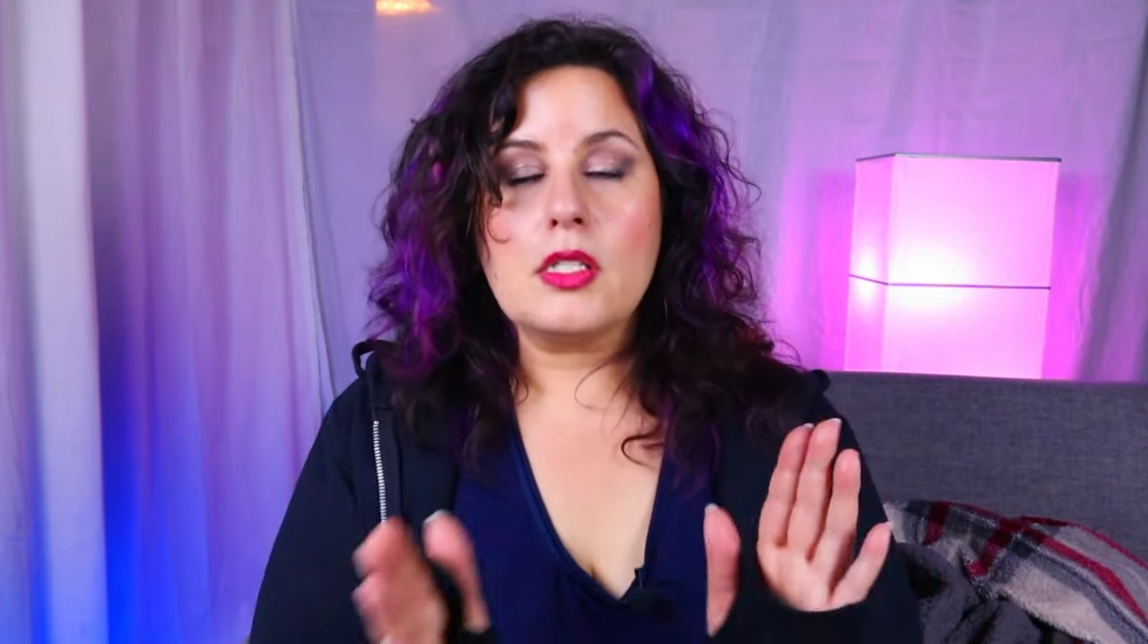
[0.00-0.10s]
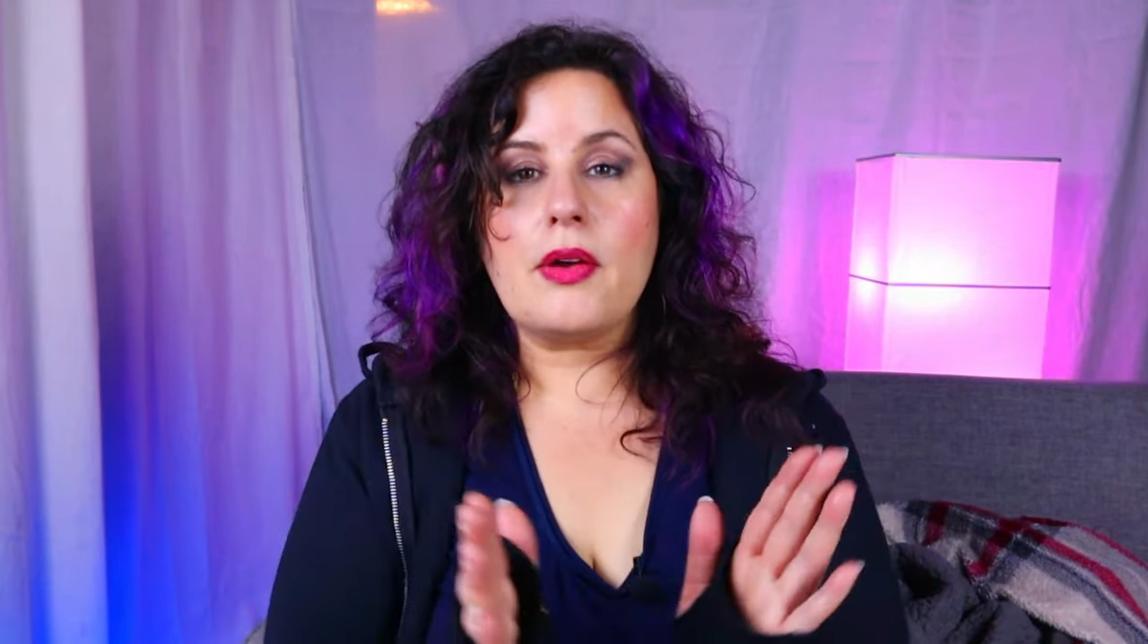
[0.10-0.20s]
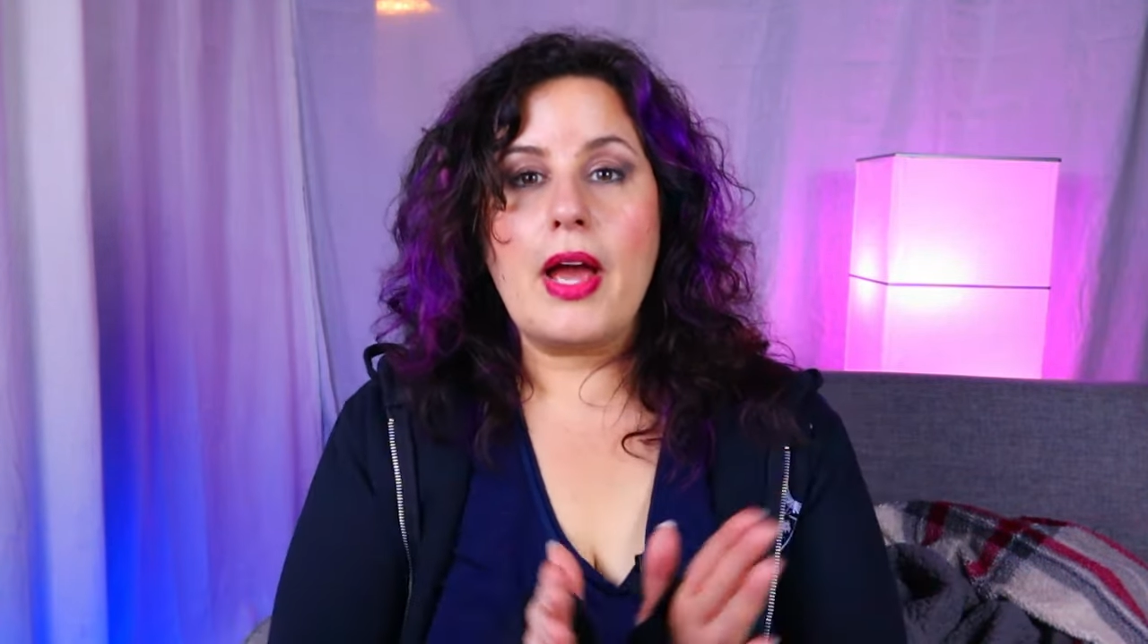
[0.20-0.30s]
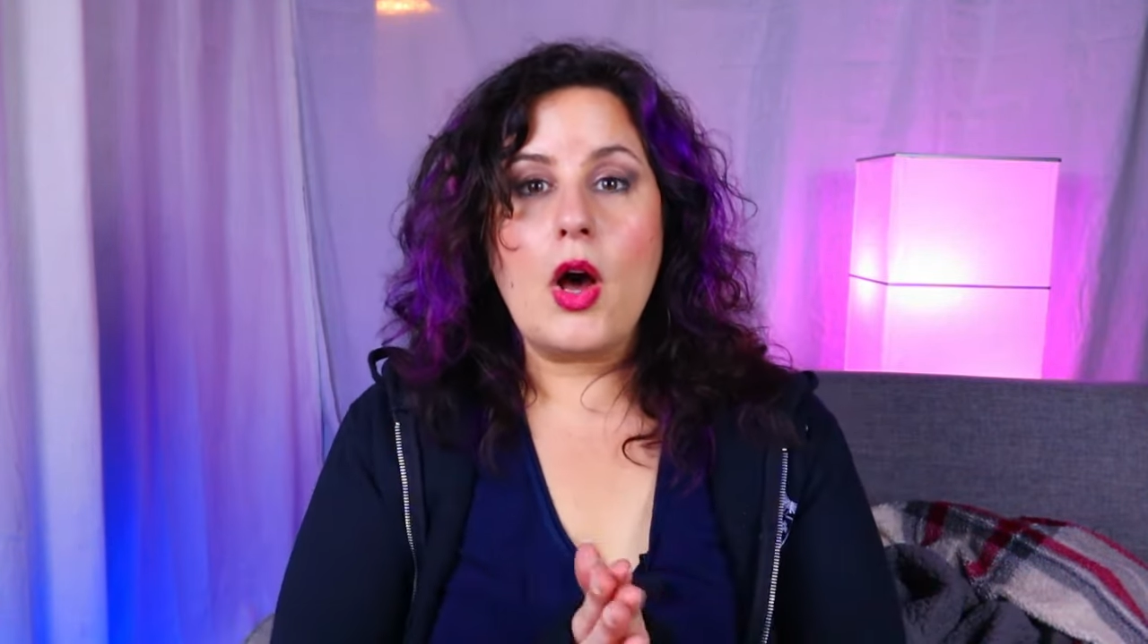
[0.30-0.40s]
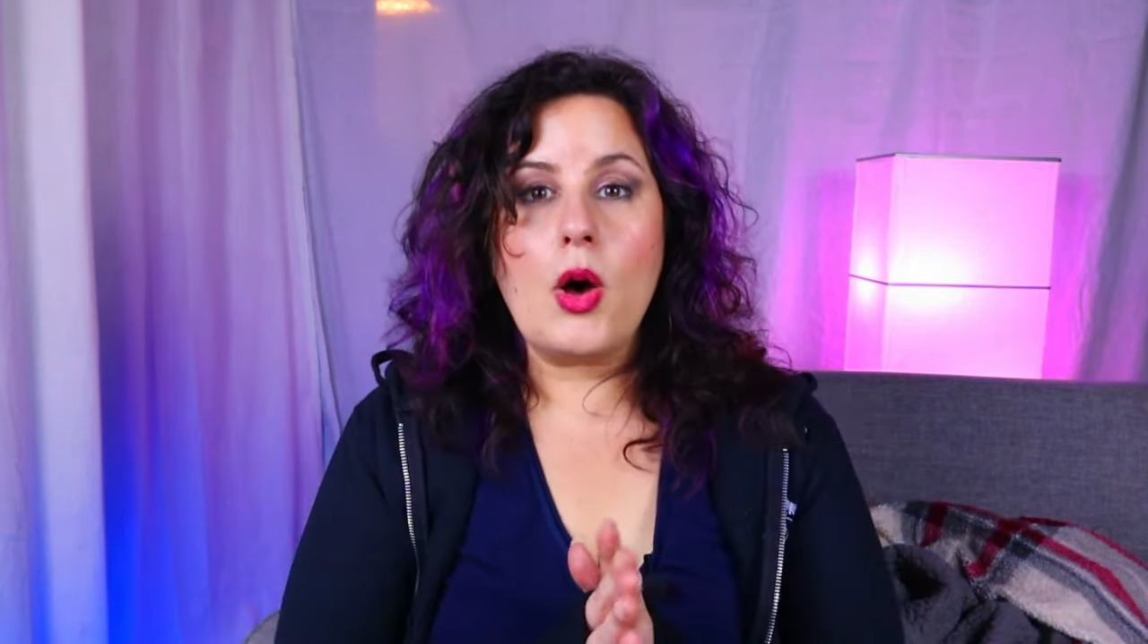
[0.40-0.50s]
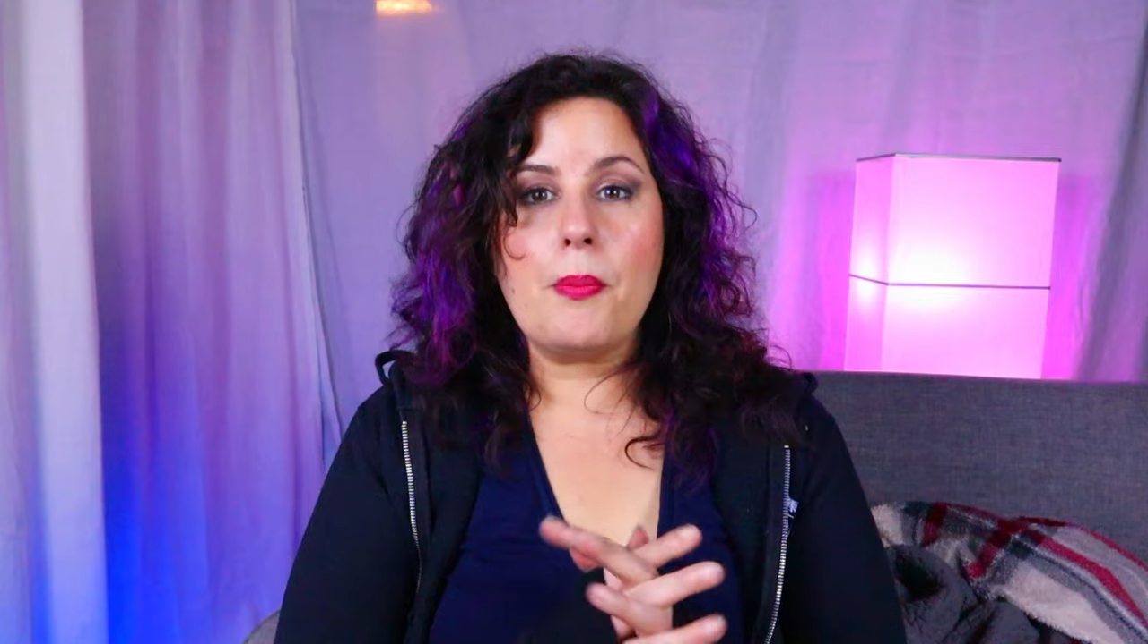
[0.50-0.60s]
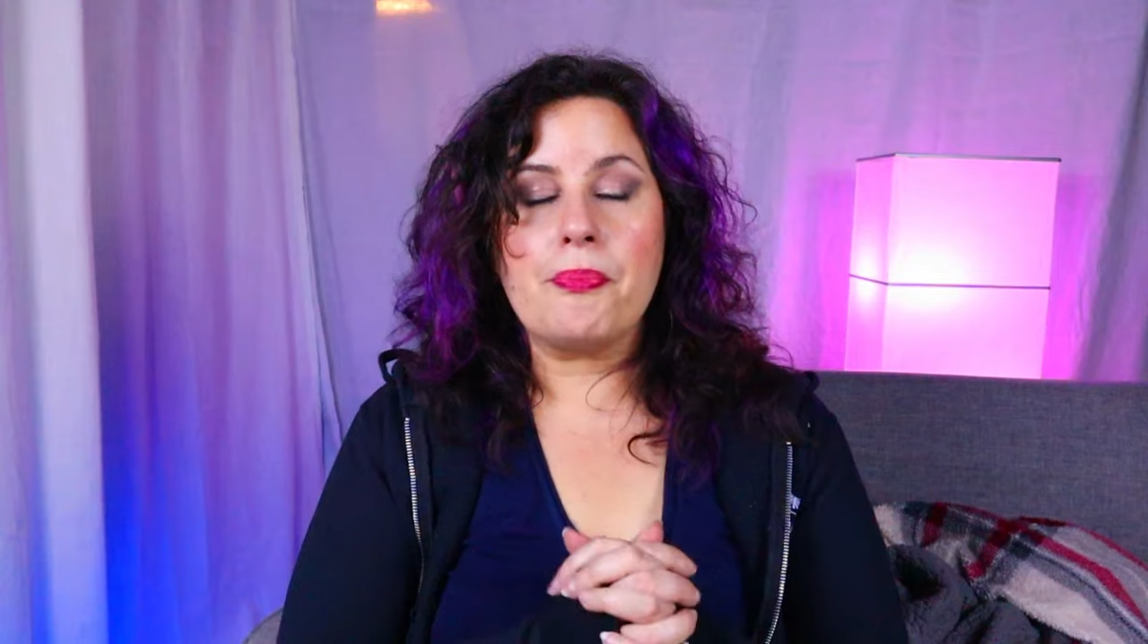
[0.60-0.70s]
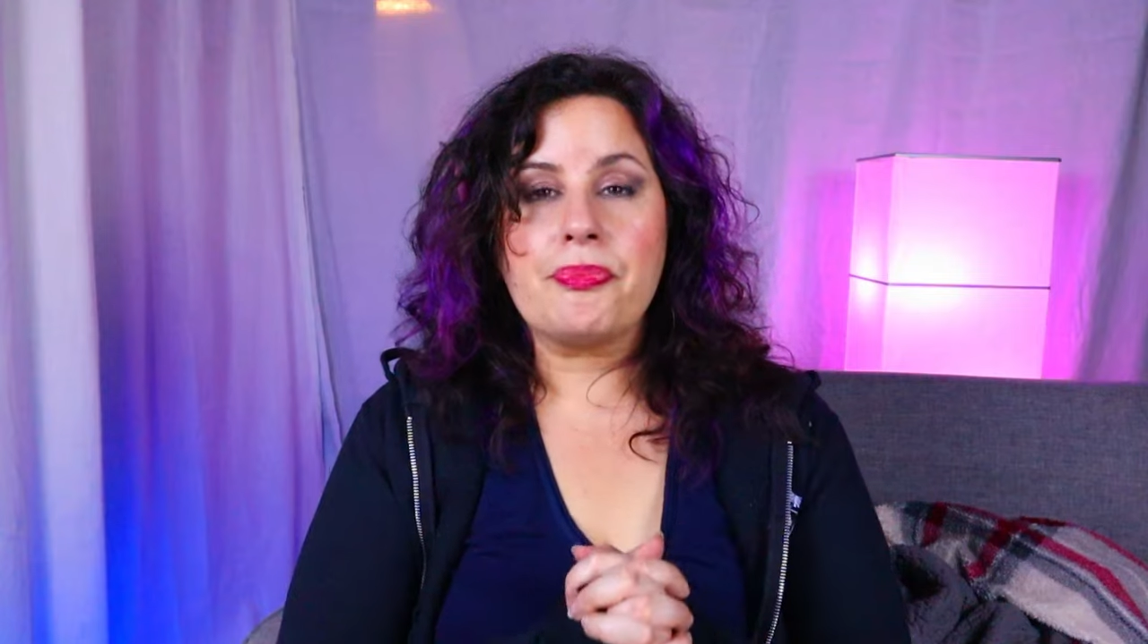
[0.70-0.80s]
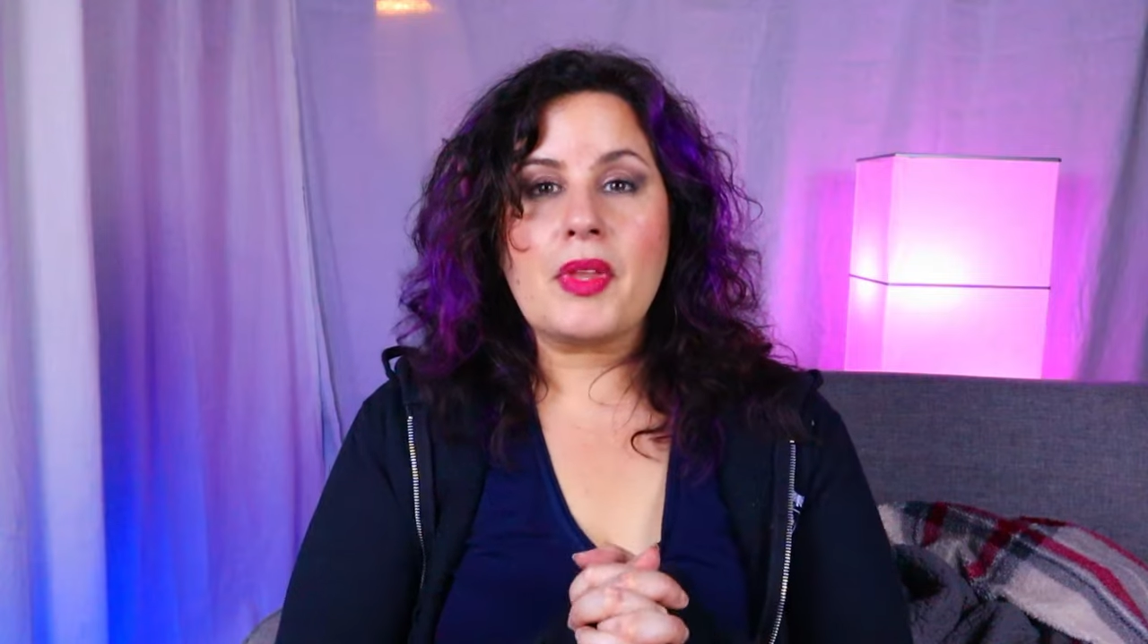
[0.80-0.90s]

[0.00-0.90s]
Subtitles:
So I hope